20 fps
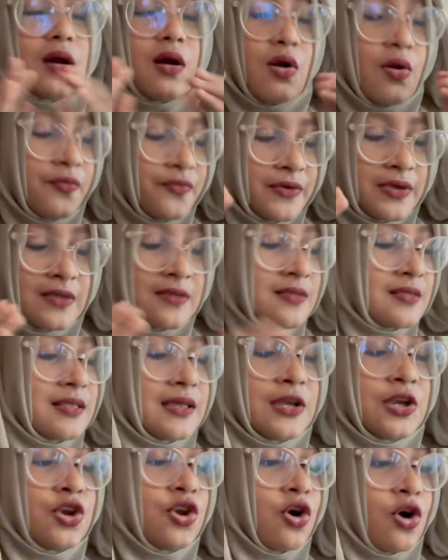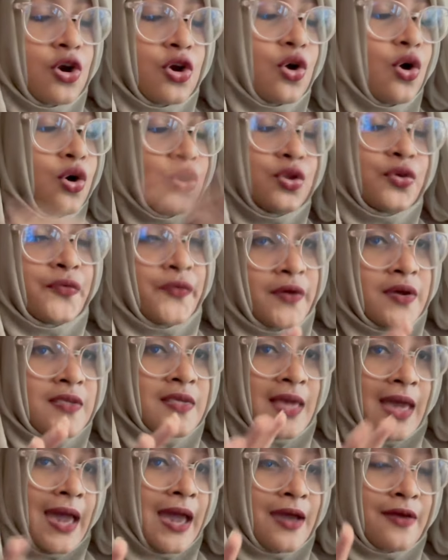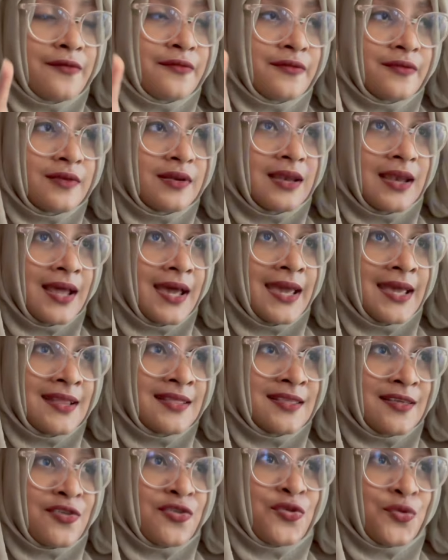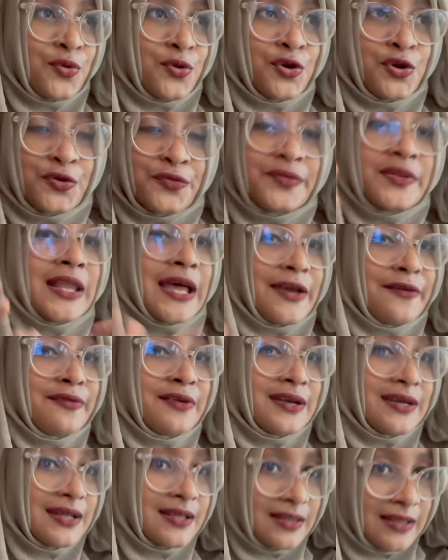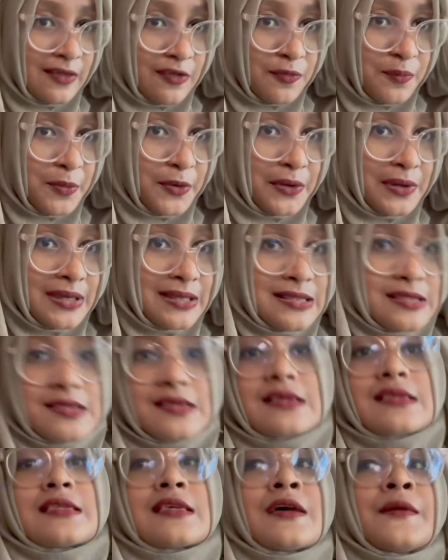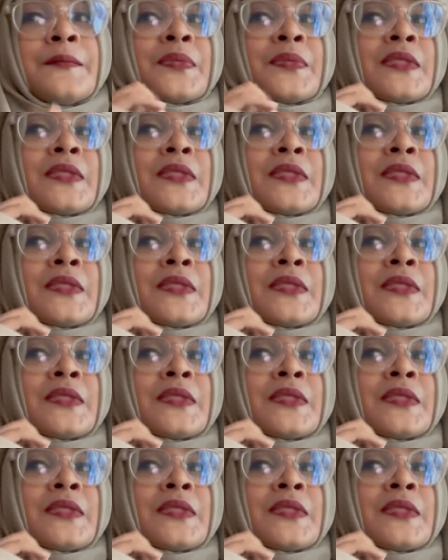obviously not all of us have like this sort of life and death experiences,